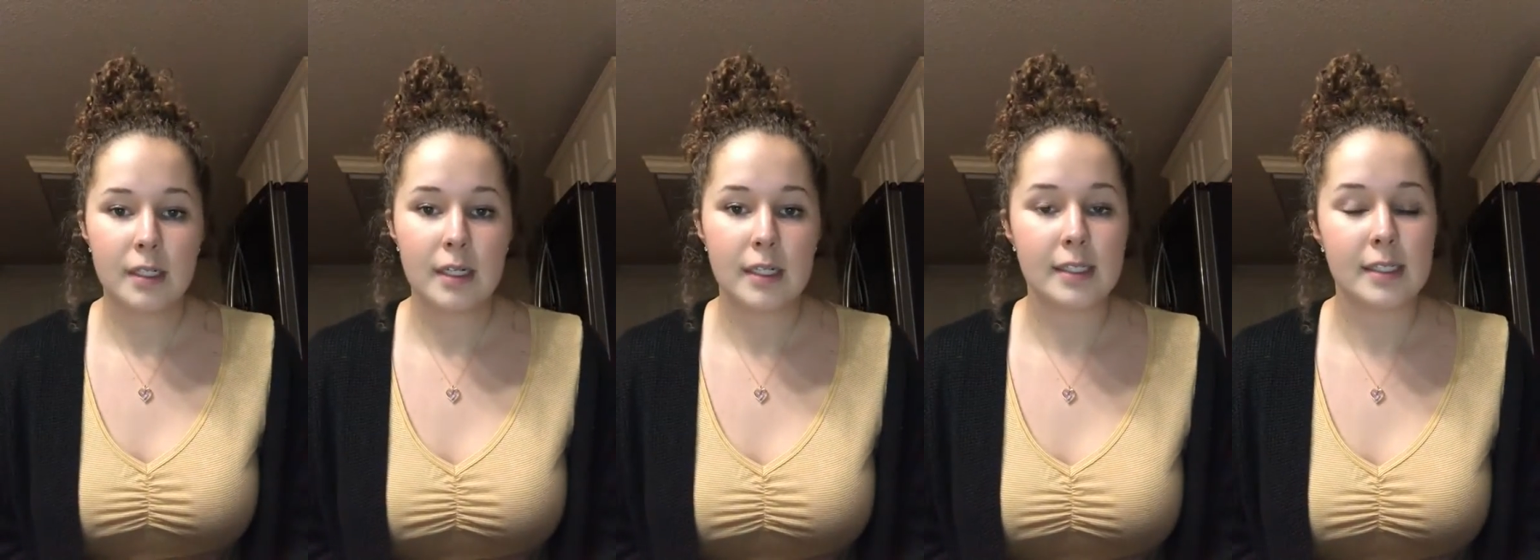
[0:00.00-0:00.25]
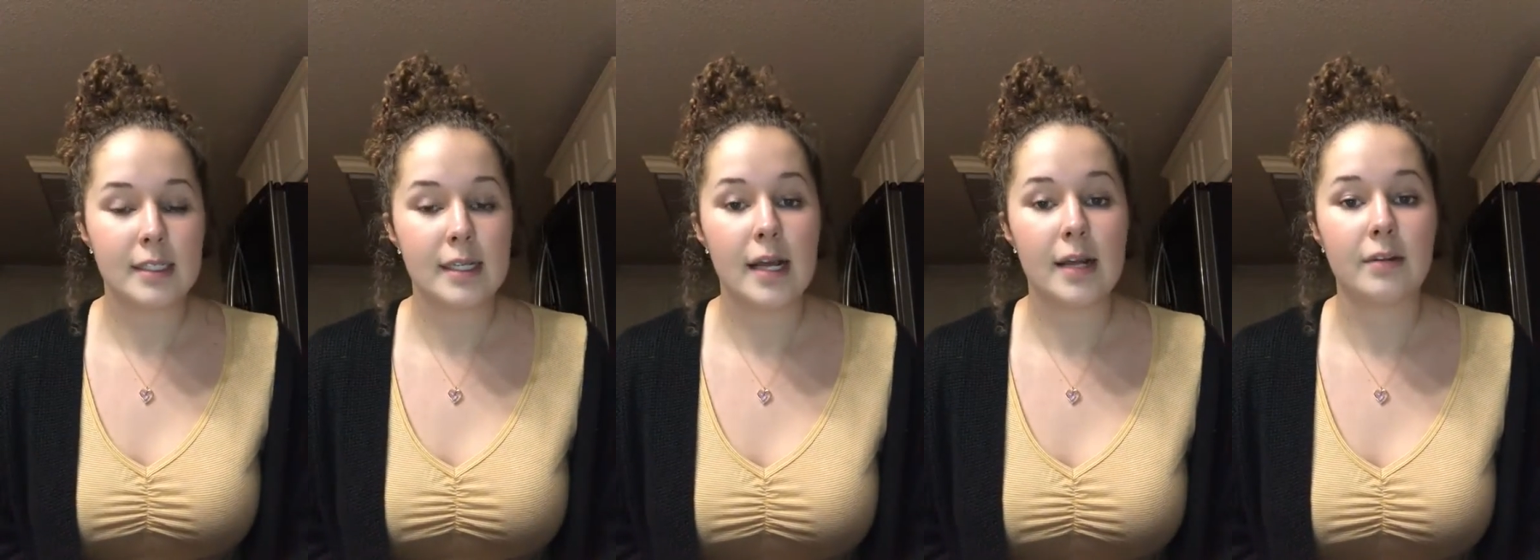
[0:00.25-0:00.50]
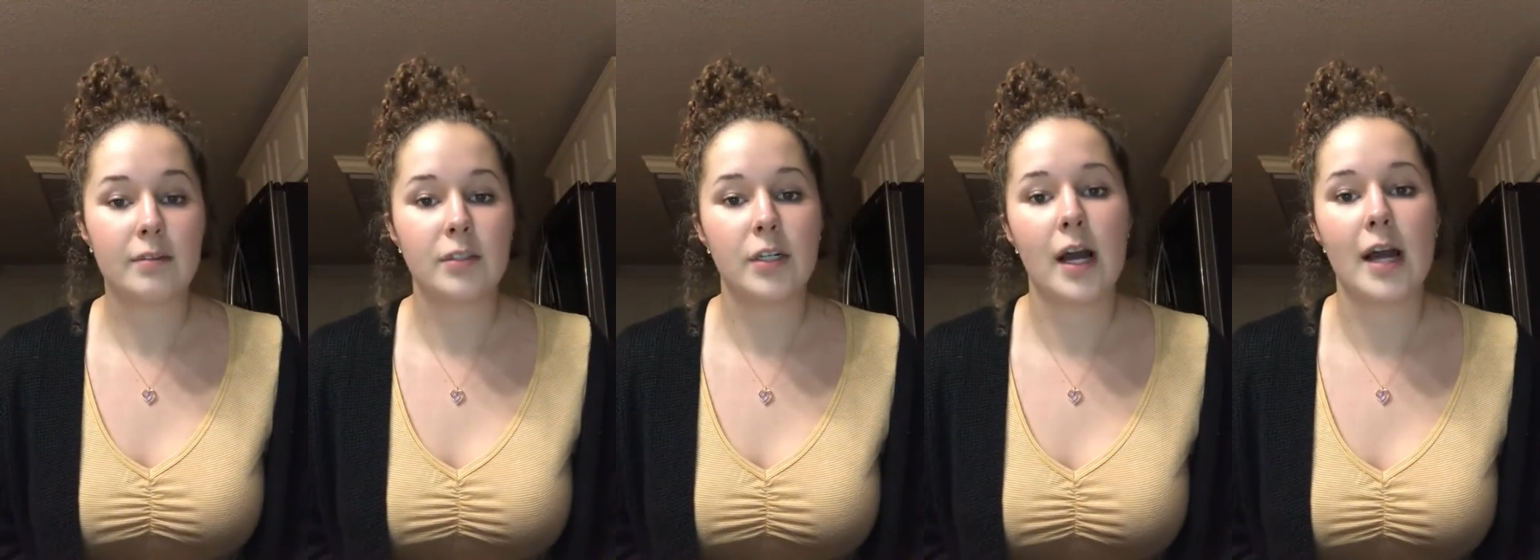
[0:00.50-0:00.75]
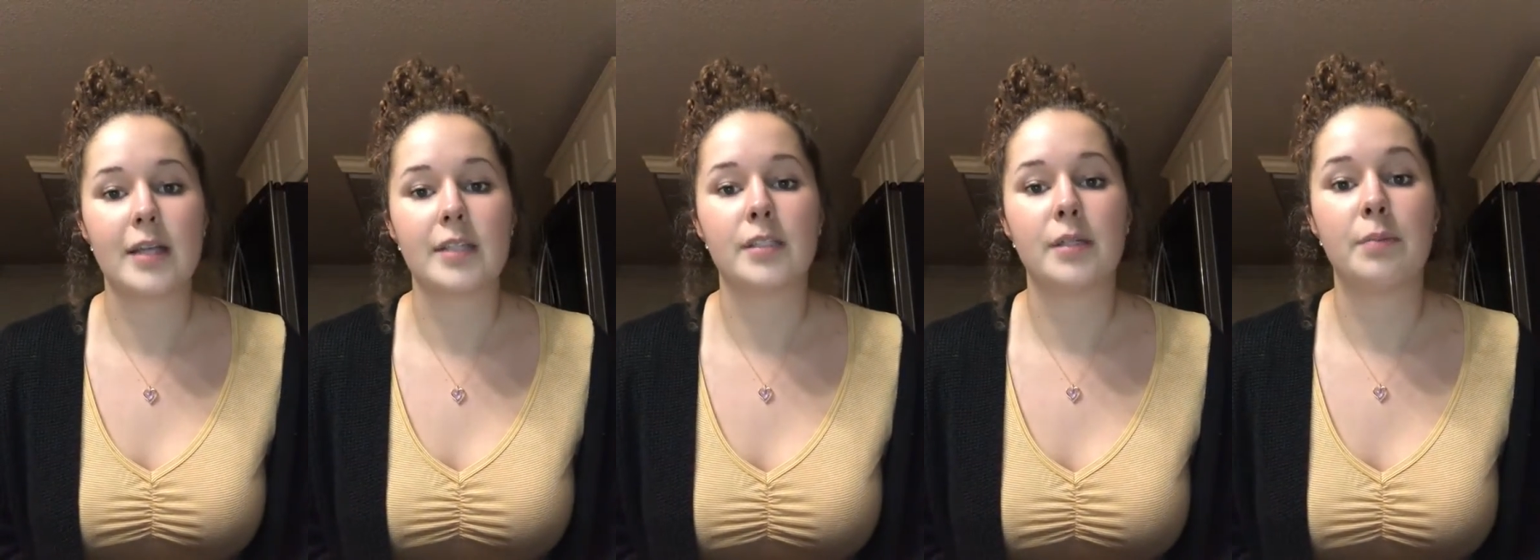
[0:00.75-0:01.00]
instead of
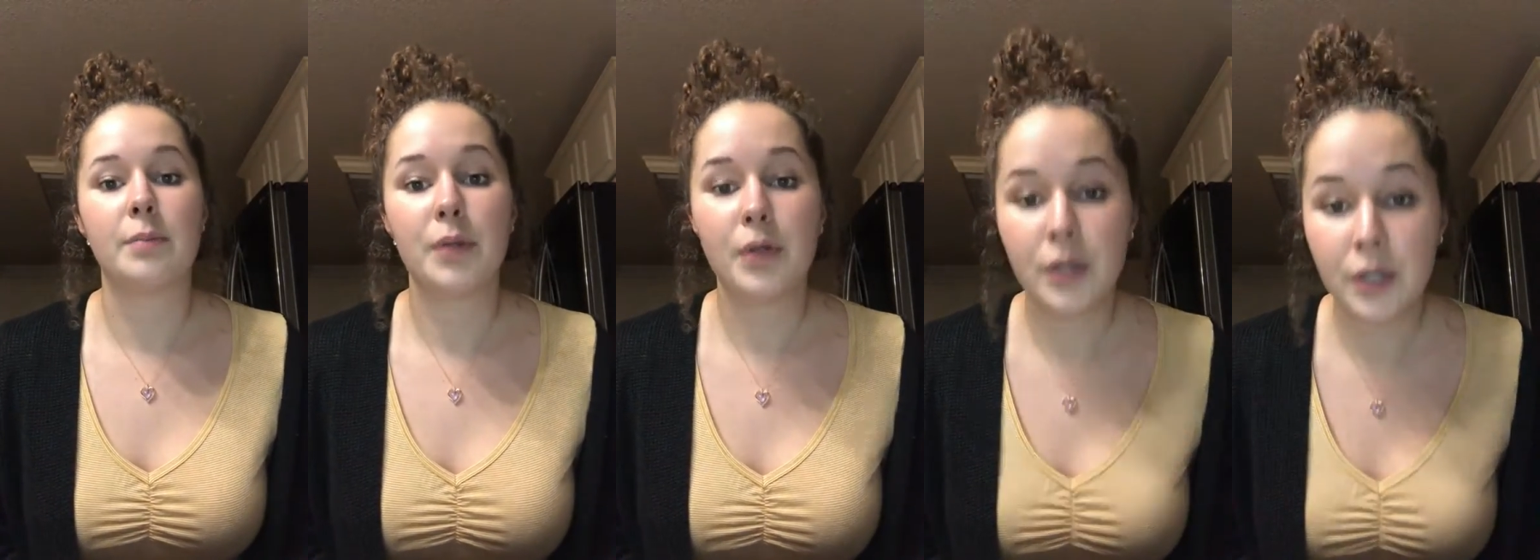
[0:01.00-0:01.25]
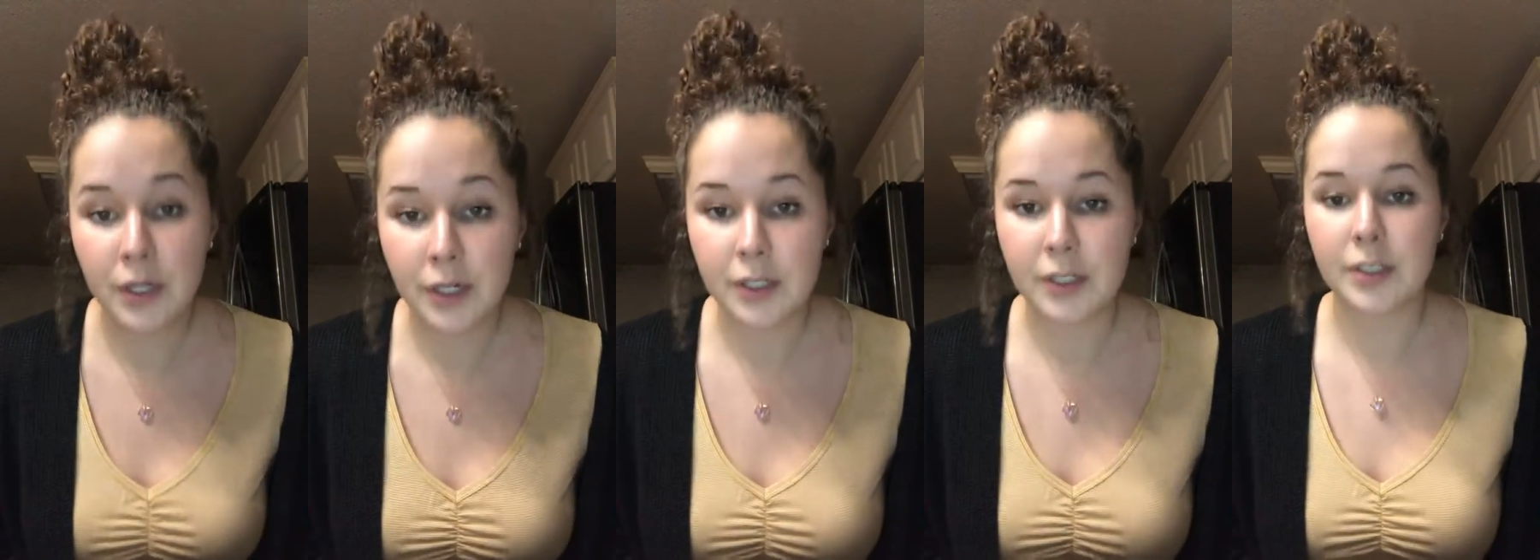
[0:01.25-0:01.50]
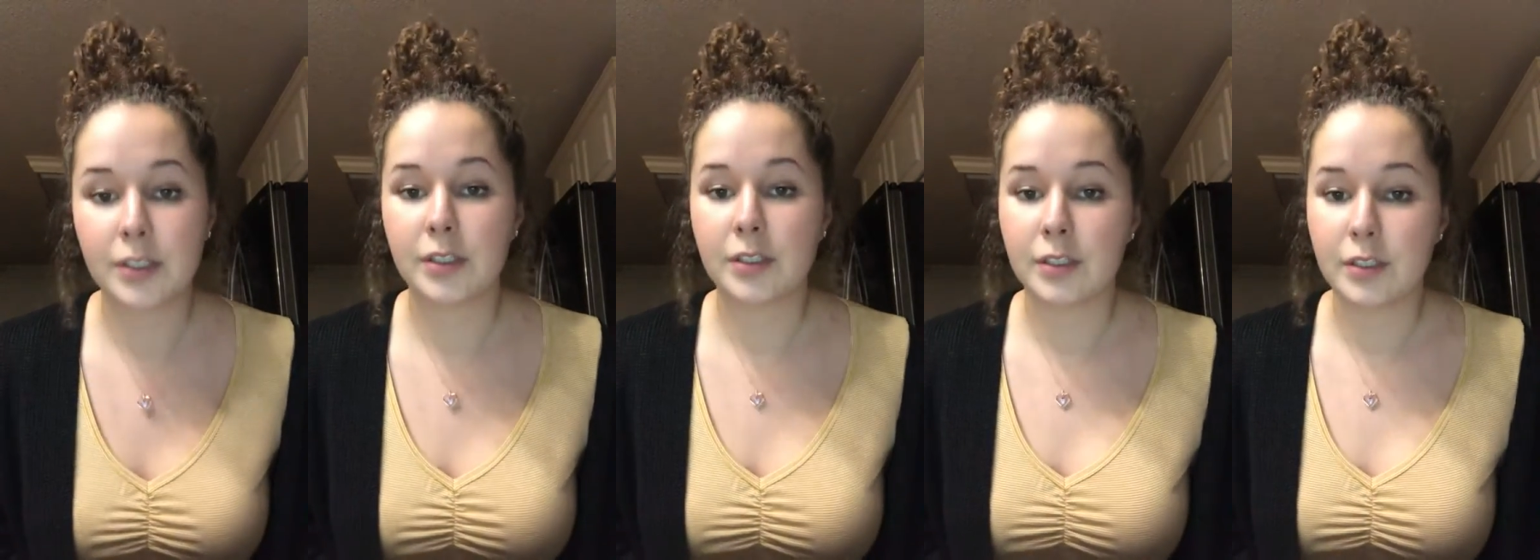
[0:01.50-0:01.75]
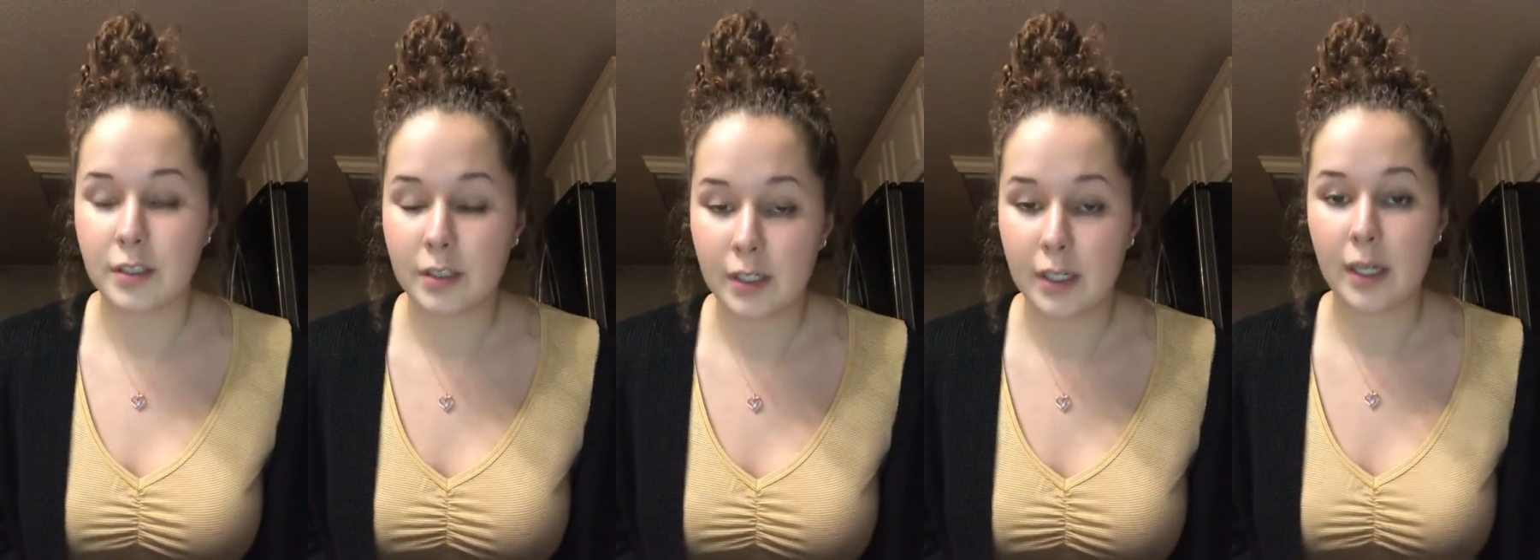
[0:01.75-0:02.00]
trying to
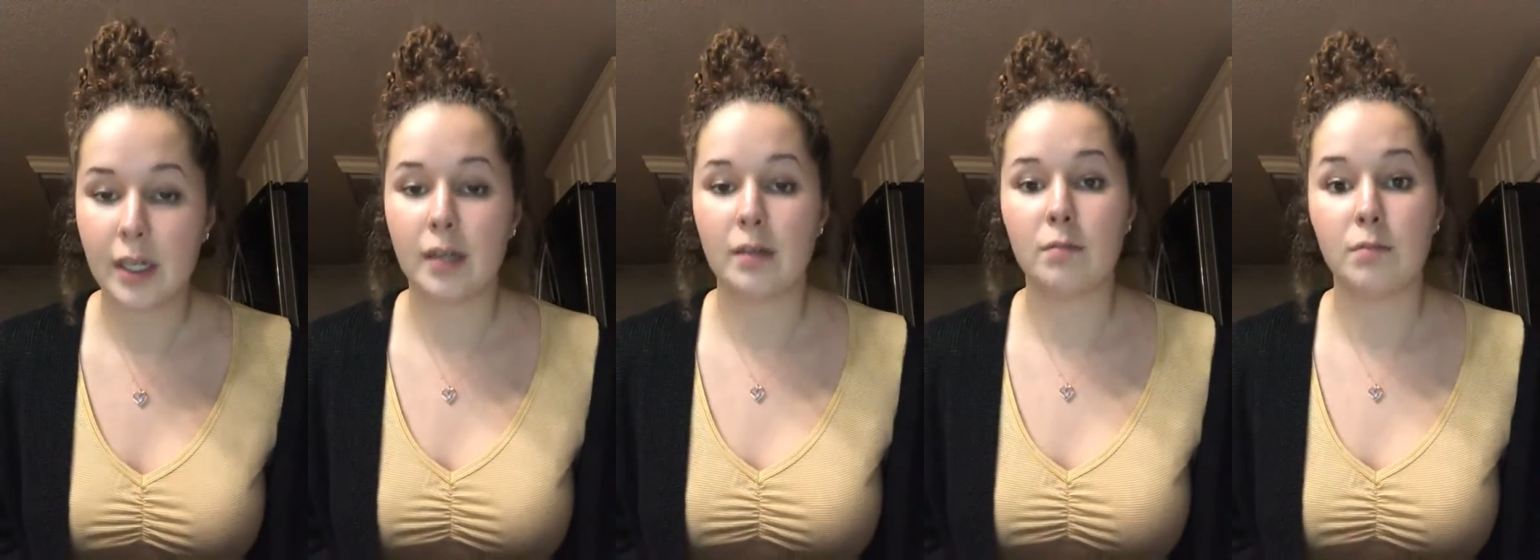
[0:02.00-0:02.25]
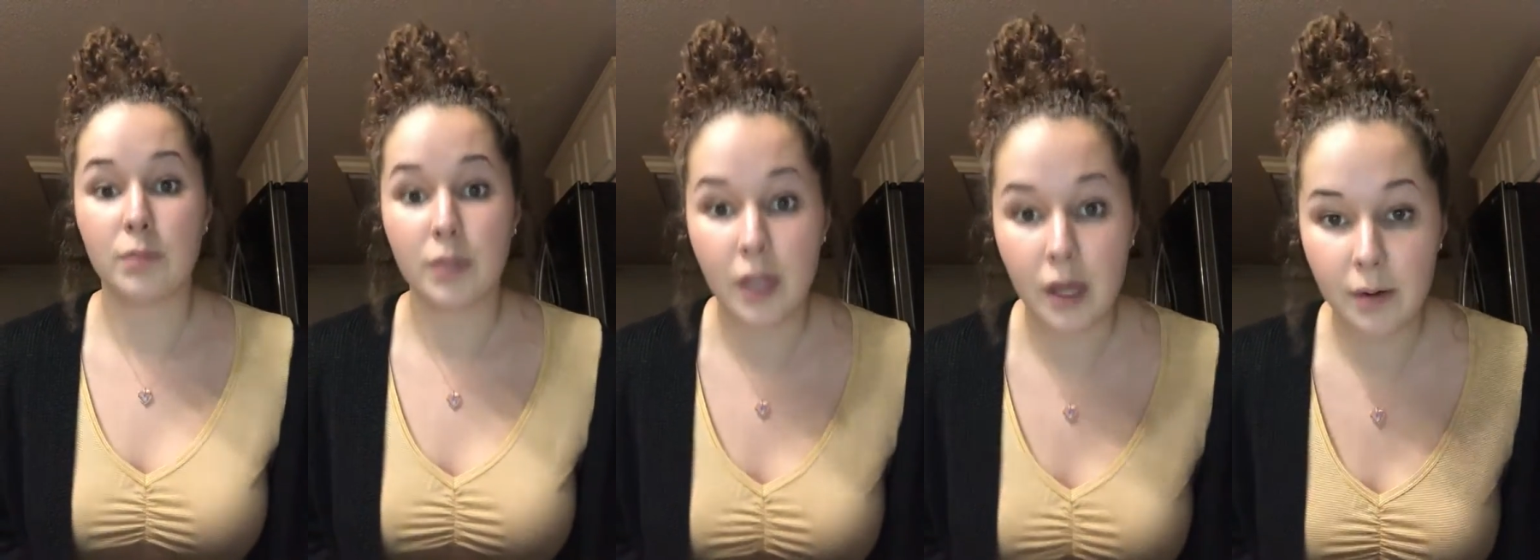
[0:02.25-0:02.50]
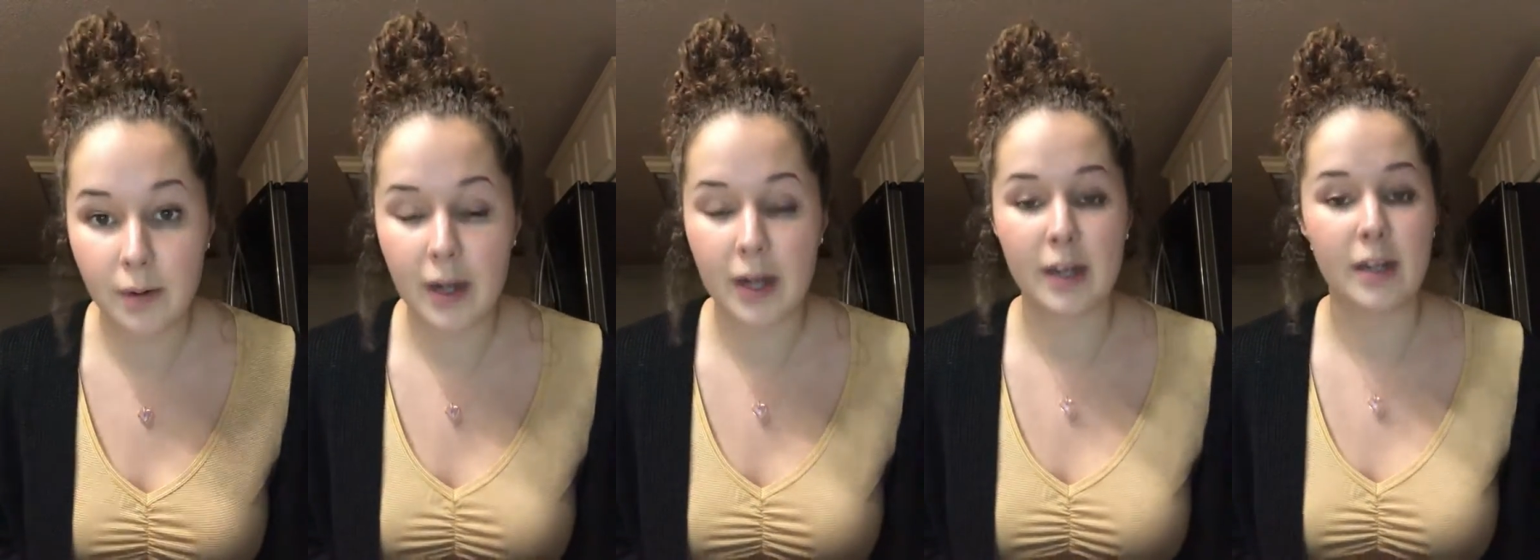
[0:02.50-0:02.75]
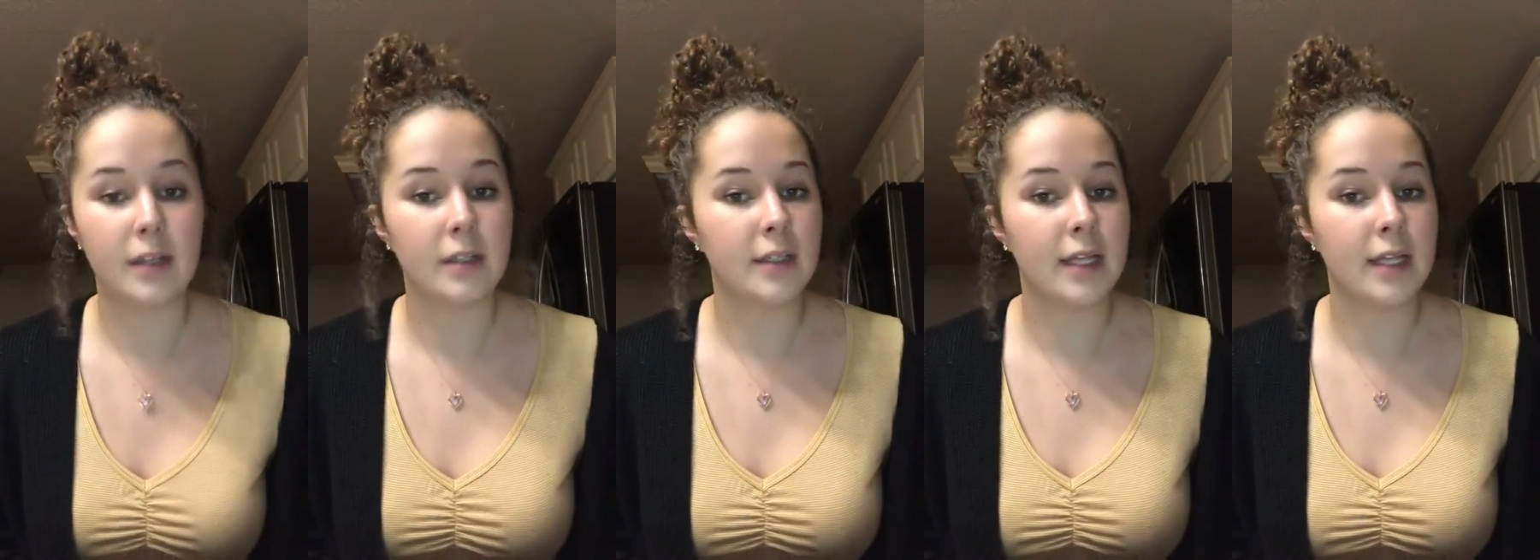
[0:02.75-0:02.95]
push and blow air.